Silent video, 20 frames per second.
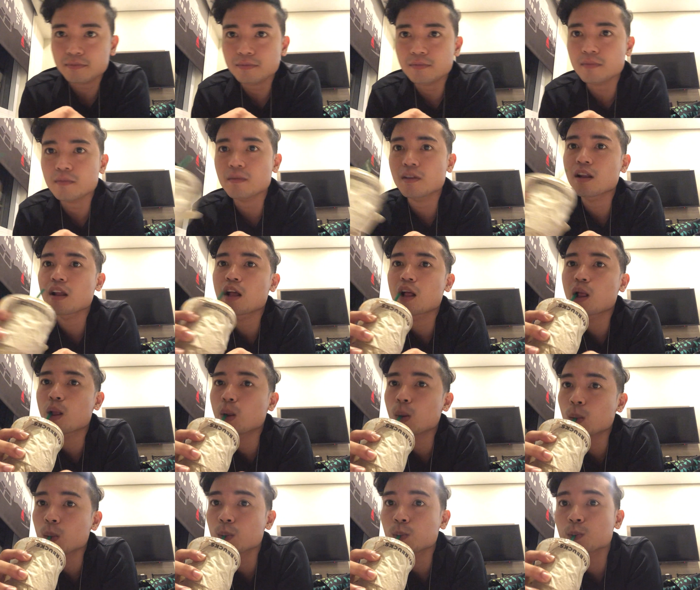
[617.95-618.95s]

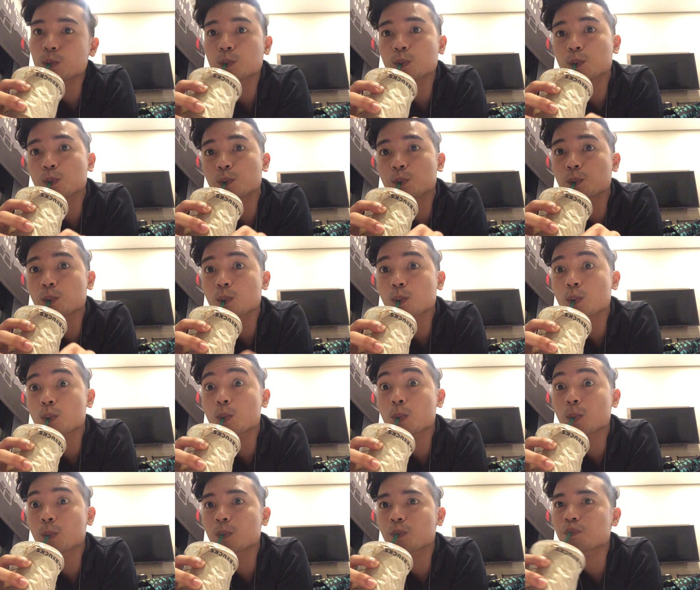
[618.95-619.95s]

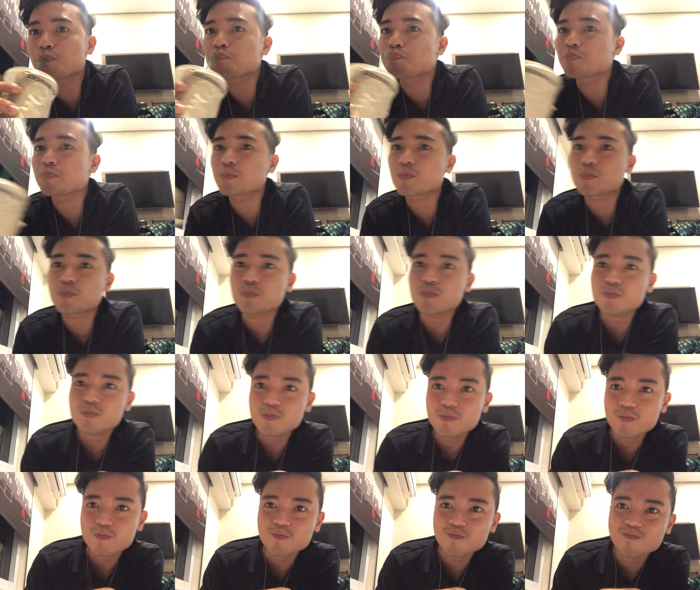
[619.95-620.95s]

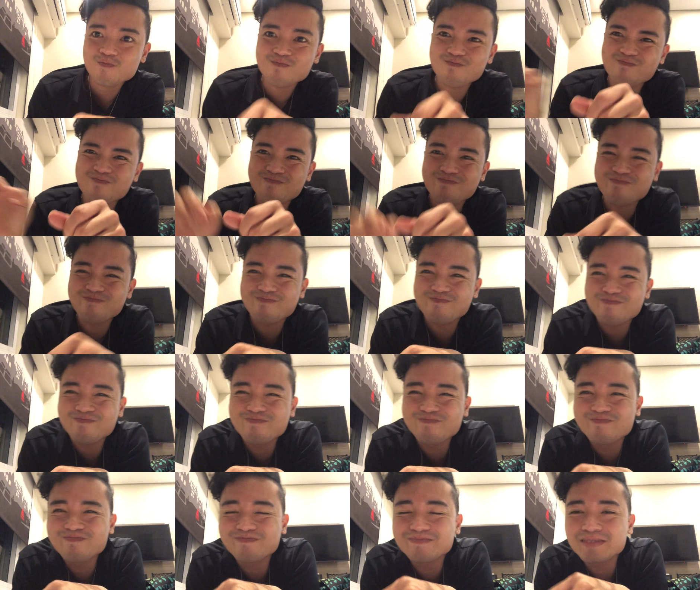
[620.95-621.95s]

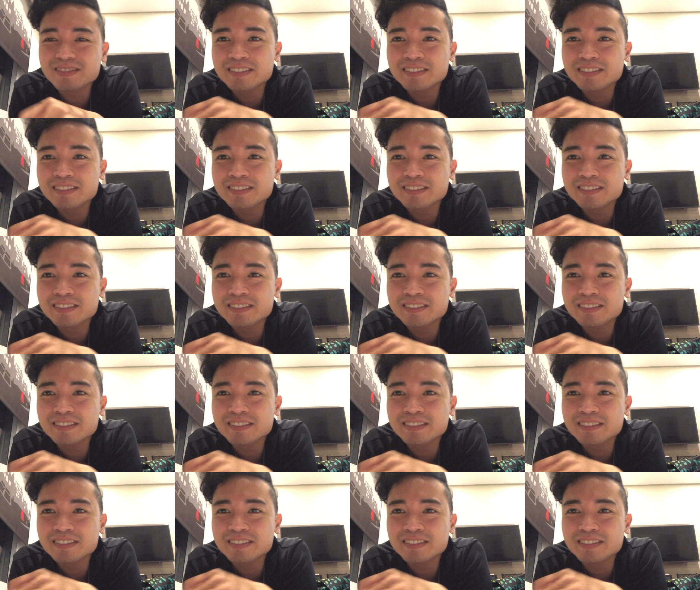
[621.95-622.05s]
[no speech]